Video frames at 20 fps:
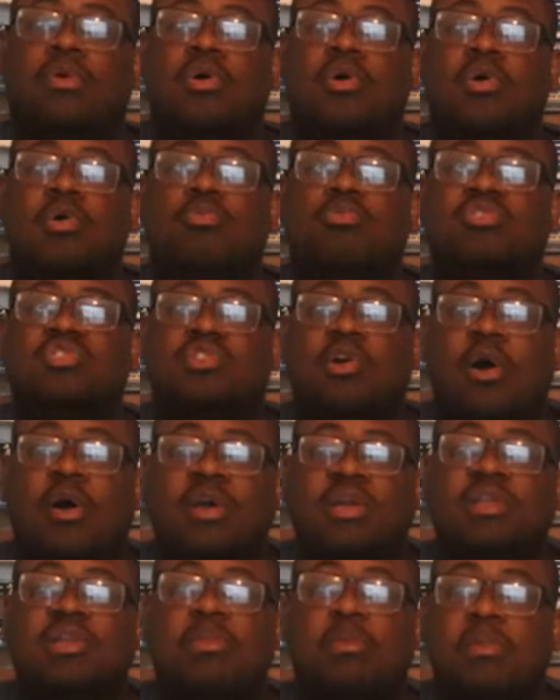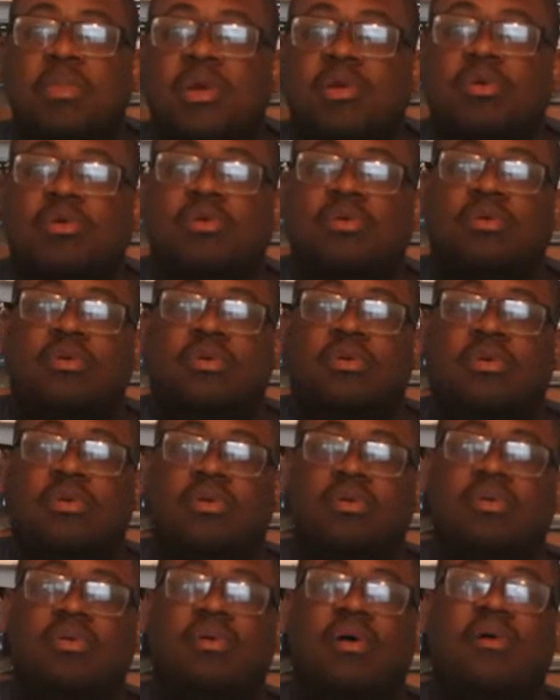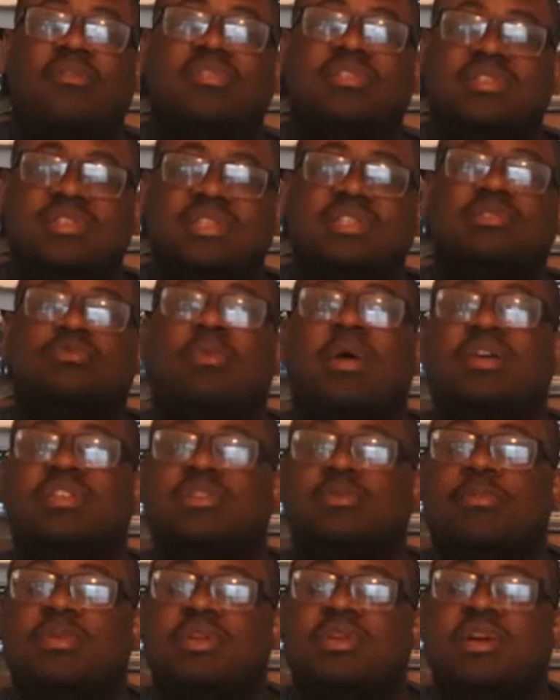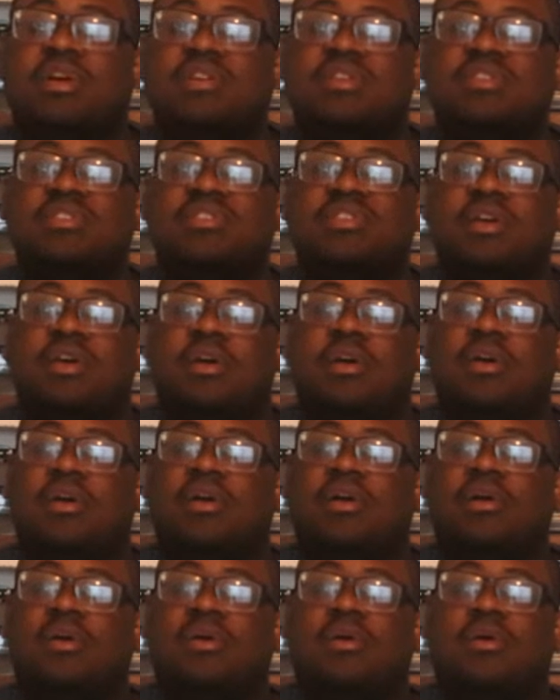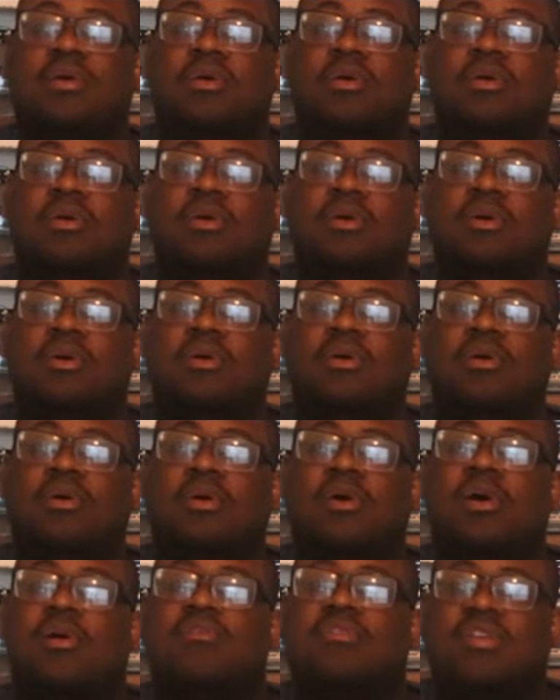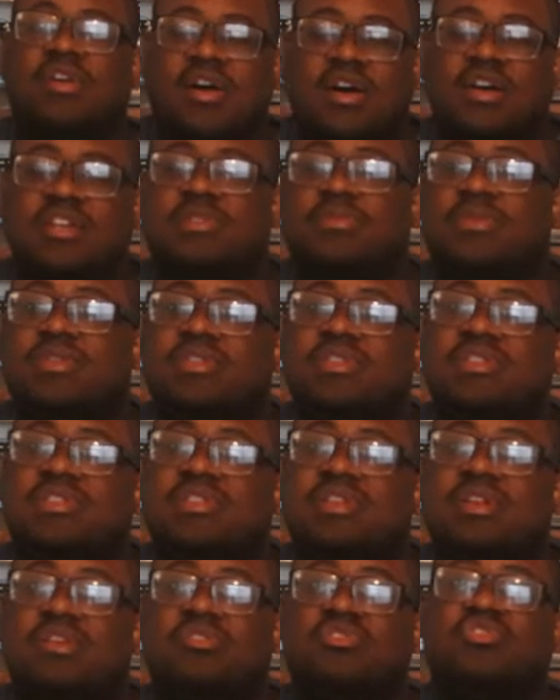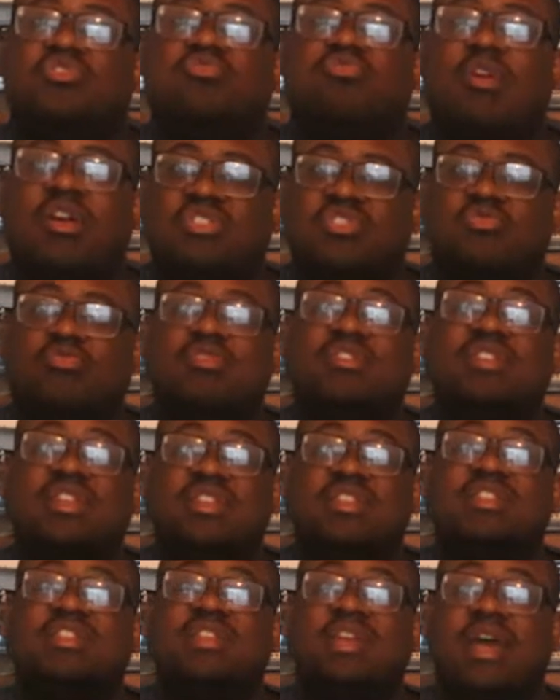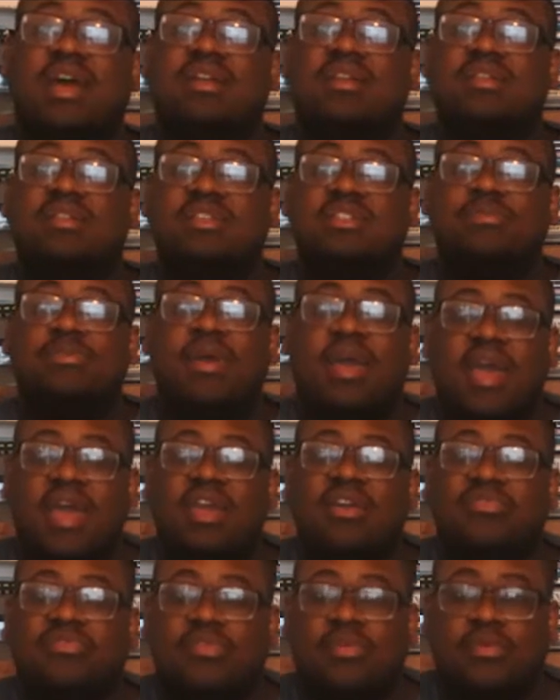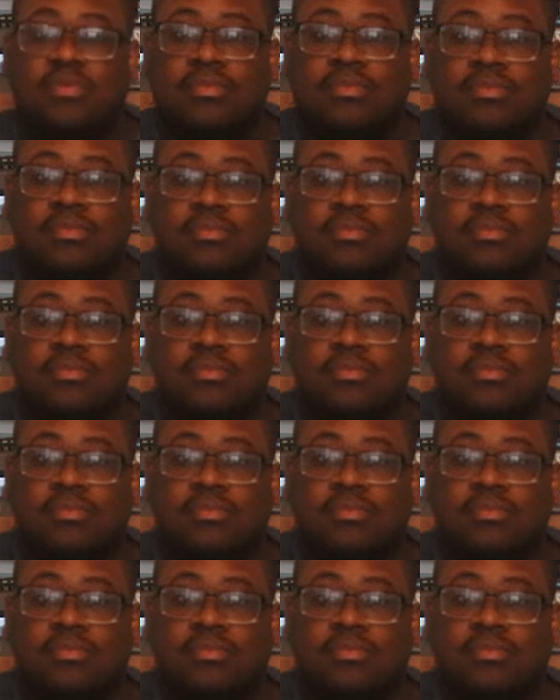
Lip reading: who was caught in the middle of the situation because of her husband's treacherous and scandalous behavior.